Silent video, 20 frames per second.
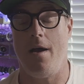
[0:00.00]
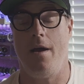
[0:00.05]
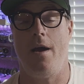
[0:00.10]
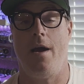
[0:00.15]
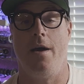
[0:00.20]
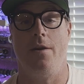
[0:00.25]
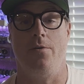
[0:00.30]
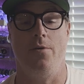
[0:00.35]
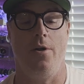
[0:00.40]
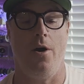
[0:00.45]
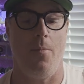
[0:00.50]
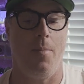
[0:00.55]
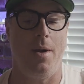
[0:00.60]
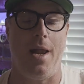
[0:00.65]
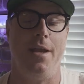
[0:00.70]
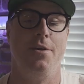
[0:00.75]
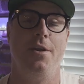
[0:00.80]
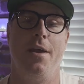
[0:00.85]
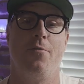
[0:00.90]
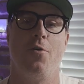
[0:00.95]
I, I, don't know, but
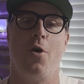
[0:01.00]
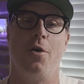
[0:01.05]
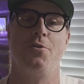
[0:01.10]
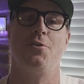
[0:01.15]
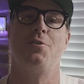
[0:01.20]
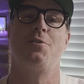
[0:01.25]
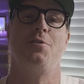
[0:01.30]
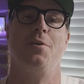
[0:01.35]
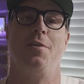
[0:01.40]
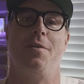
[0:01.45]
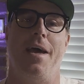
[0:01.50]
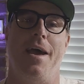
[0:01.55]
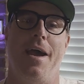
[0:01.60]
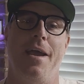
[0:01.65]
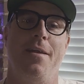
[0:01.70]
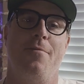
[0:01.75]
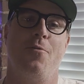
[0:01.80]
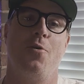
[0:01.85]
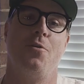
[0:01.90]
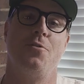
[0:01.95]
I never understood that.
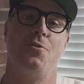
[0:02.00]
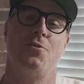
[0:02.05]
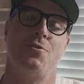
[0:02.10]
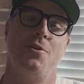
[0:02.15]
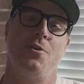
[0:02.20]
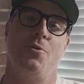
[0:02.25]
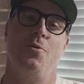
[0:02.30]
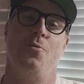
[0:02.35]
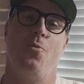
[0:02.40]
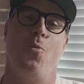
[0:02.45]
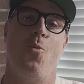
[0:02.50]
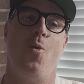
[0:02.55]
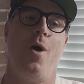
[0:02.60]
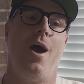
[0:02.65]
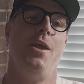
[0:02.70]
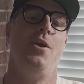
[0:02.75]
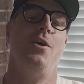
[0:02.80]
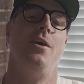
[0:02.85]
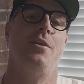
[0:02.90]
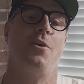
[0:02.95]
I never understood
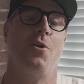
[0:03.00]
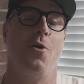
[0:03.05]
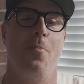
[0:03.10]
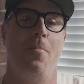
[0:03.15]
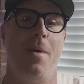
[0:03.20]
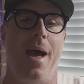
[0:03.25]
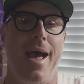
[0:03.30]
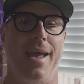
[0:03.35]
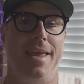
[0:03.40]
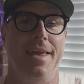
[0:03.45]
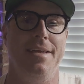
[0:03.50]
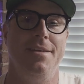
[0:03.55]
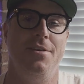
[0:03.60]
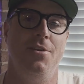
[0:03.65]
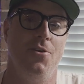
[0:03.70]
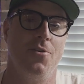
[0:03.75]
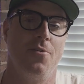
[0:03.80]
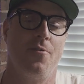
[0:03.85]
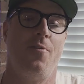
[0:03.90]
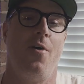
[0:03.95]
why you had to go back
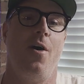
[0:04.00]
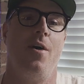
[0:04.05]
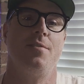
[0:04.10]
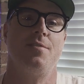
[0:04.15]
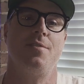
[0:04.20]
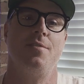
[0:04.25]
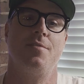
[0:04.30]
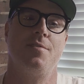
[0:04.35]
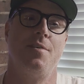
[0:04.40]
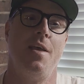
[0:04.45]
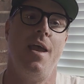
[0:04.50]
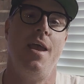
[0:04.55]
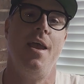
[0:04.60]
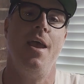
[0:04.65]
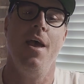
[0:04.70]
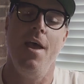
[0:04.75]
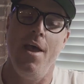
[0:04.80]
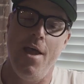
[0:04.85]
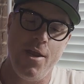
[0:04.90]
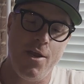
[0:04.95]
into your fonts and say,
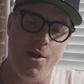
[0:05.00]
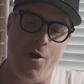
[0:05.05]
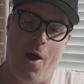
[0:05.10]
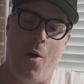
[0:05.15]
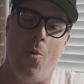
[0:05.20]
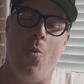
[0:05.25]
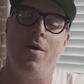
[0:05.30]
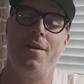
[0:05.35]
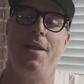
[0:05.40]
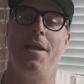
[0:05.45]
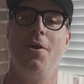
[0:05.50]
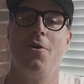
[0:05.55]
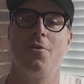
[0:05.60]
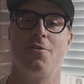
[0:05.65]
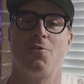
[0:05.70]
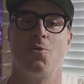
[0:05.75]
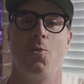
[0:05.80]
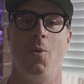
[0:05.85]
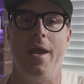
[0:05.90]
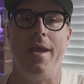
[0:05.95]
you know, I want to hear
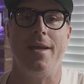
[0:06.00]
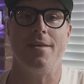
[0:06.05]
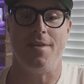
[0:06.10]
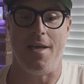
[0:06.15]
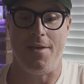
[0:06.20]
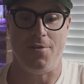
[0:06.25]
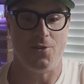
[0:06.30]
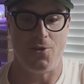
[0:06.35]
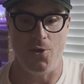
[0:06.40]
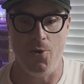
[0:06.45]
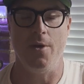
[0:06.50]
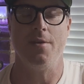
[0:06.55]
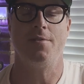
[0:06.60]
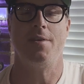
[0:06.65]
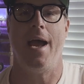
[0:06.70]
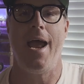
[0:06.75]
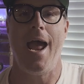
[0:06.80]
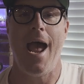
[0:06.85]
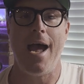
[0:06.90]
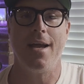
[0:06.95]
swings as soon as
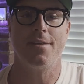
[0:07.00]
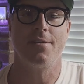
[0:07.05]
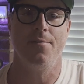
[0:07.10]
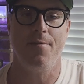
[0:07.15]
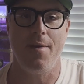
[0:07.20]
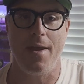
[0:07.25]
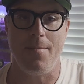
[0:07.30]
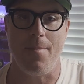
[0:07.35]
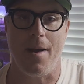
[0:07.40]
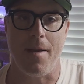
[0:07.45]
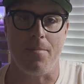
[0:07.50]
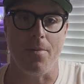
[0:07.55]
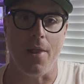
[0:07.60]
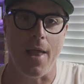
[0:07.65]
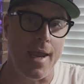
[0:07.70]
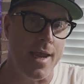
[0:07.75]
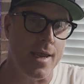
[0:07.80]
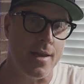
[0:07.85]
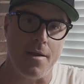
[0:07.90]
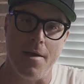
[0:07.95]
I activate my
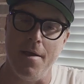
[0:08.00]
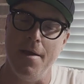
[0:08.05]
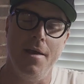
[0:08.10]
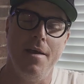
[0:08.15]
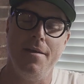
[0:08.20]
blade.